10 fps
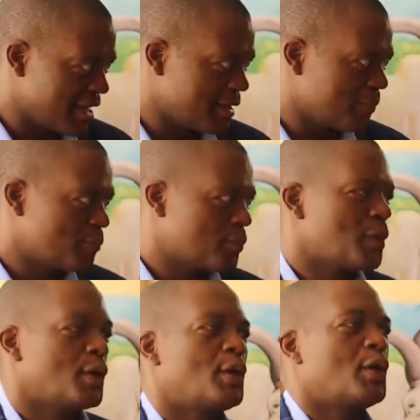already
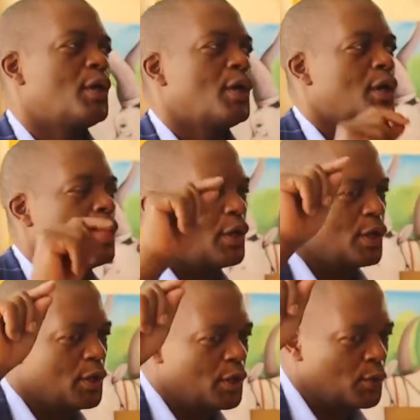arrangement. They are
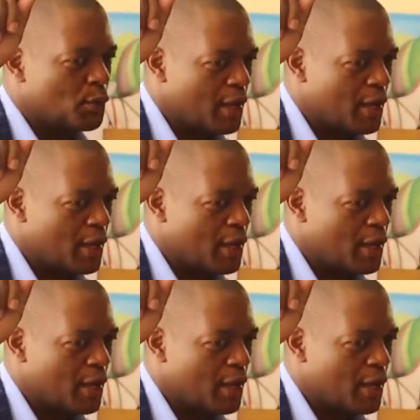prepositioning themselves.